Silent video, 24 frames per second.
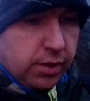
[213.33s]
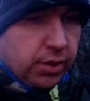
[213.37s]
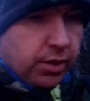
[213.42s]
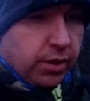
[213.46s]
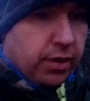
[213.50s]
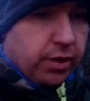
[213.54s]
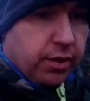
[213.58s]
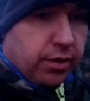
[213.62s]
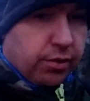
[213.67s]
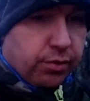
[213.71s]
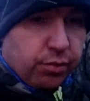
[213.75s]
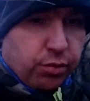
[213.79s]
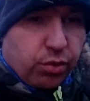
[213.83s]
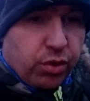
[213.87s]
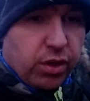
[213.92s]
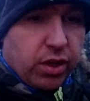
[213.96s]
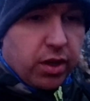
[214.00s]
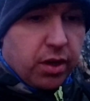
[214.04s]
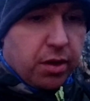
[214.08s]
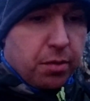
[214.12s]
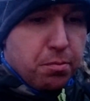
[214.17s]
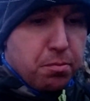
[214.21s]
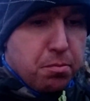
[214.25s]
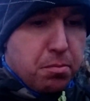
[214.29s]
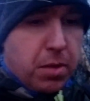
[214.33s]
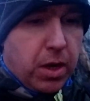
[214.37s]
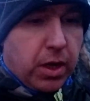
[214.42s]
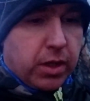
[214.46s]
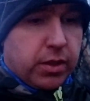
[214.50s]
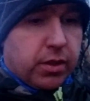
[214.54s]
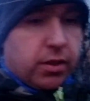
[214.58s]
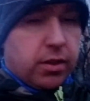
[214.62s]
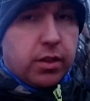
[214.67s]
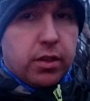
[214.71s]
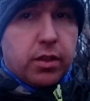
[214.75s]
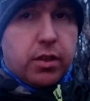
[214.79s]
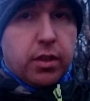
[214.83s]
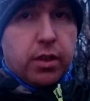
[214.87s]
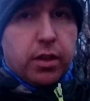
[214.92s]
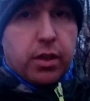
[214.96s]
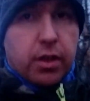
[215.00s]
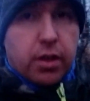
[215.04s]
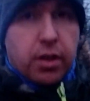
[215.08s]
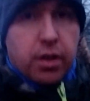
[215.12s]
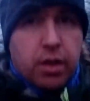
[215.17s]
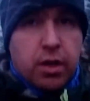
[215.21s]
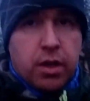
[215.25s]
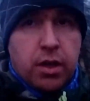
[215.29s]
it is really muddy
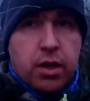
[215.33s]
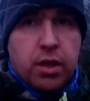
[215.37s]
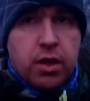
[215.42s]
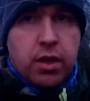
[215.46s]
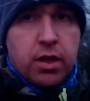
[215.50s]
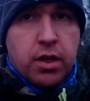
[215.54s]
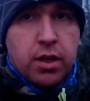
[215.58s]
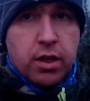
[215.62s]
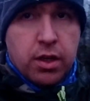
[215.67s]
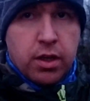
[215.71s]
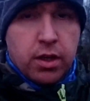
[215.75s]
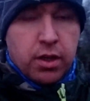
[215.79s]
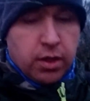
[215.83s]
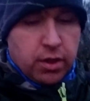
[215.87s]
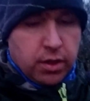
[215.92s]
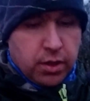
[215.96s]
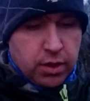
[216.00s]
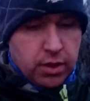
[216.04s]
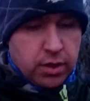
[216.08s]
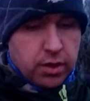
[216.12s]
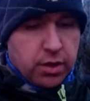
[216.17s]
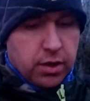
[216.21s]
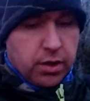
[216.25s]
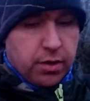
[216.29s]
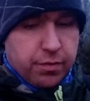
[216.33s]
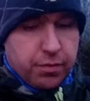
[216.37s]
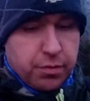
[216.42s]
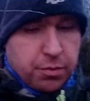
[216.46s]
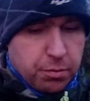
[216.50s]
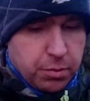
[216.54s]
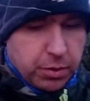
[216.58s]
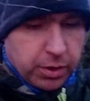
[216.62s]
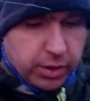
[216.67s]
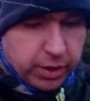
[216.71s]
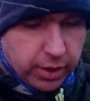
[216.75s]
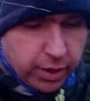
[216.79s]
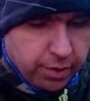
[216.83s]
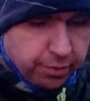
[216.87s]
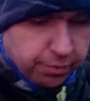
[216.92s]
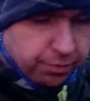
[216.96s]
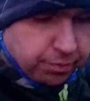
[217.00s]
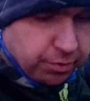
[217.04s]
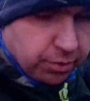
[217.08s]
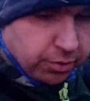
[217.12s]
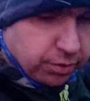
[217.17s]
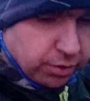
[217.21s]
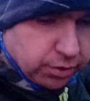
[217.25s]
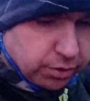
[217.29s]
here. Have to be
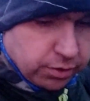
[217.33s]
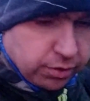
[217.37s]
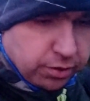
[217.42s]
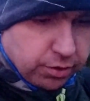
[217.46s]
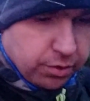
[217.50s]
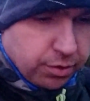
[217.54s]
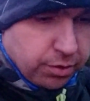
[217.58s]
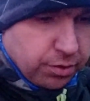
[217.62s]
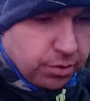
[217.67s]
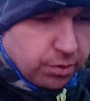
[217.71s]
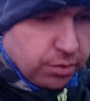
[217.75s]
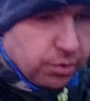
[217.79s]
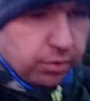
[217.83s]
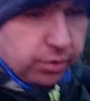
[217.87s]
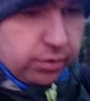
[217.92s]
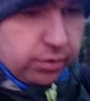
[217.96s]
careful not to